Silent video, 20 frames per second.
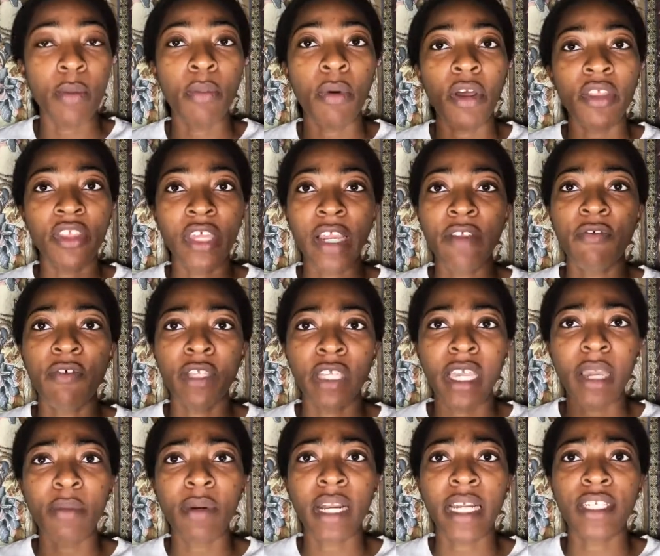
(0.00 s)
But thankfully,
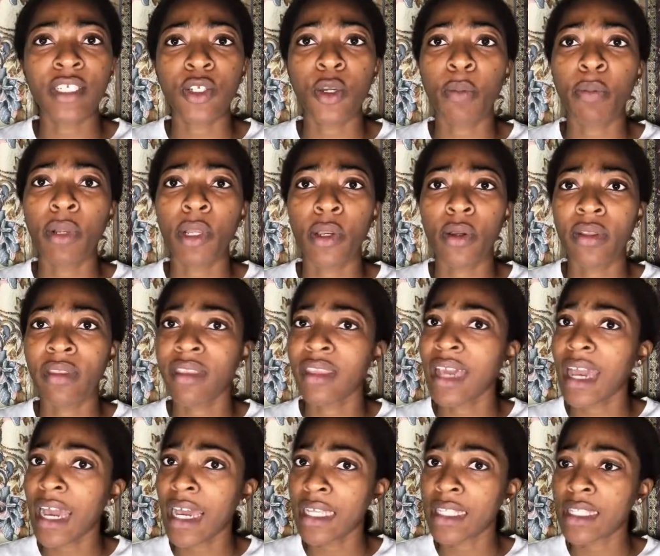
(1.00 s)
Ebuka did not play on
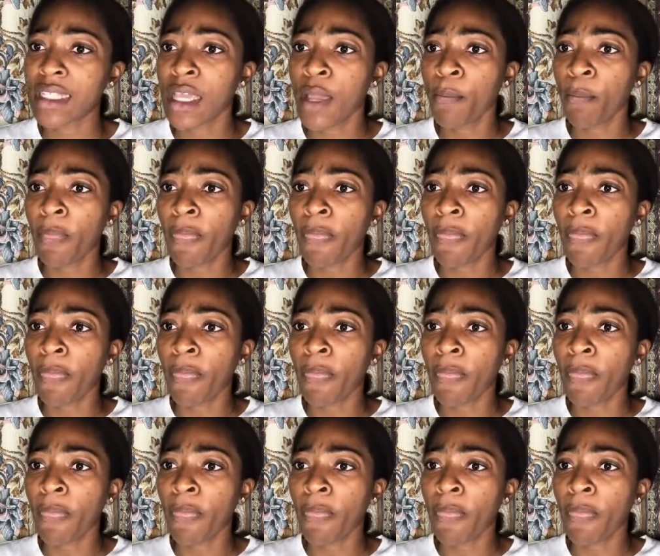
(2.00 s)
that.